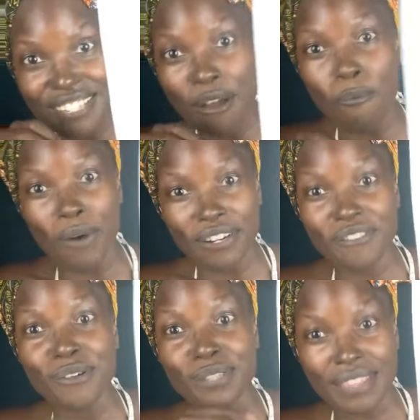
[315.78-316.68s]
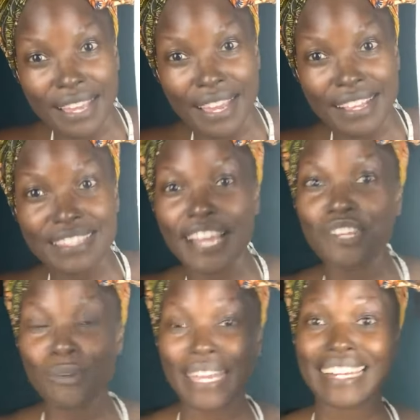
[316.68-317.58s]
is one of those things
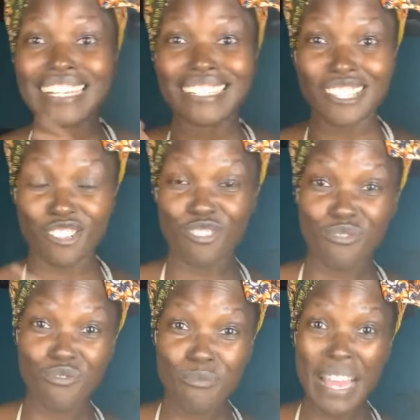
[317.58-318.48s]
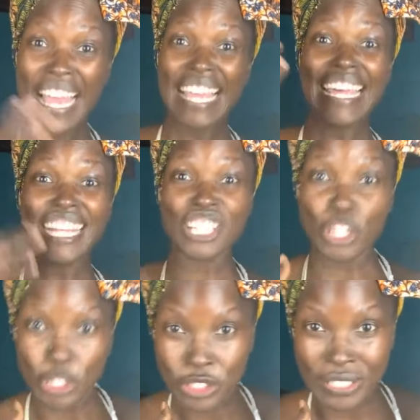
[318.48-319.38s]
that you can consume
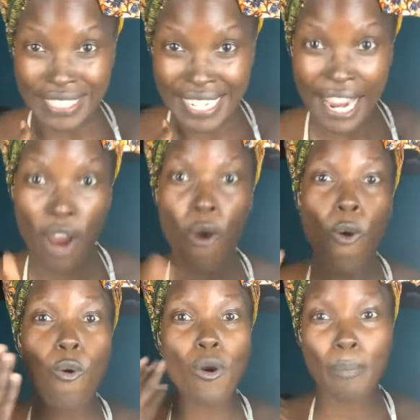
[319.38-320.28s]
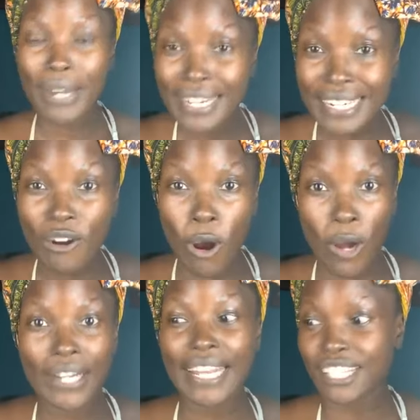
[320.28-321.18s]
internally or put it
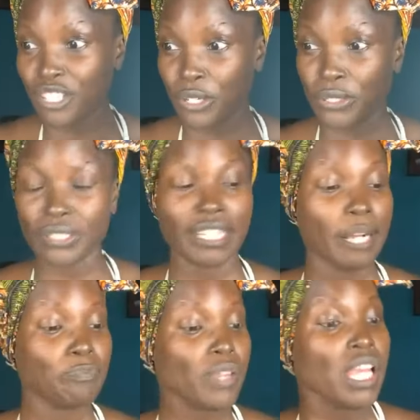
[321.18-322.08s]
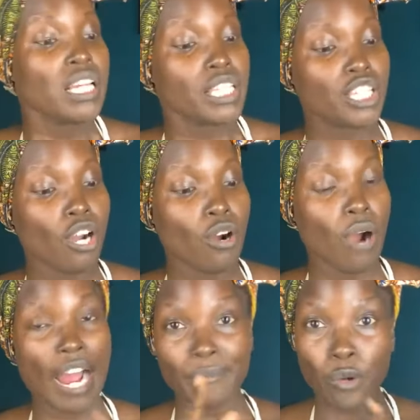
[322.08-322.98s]
on externally.
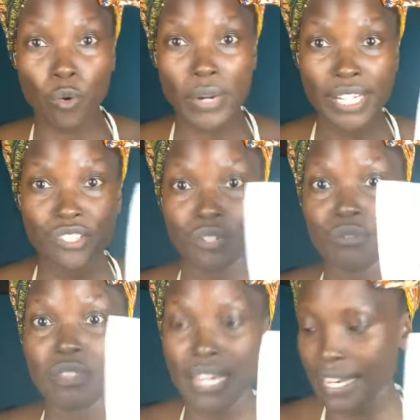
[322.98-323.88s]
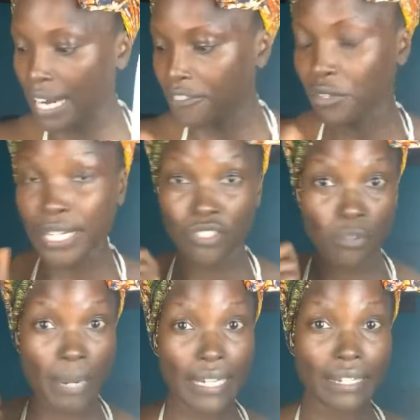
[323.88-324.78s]
So I'm going to then, after I
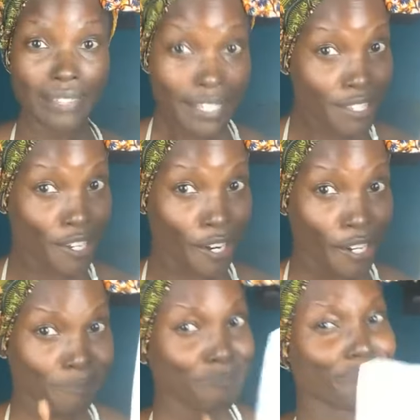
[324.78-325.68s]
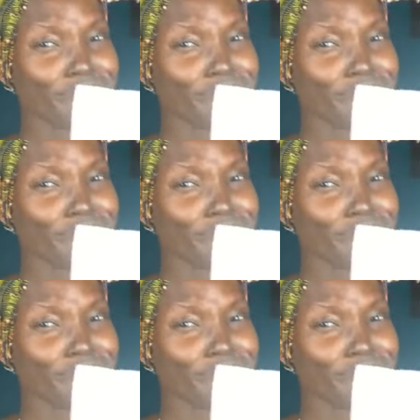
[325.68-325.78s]
do my cleanser,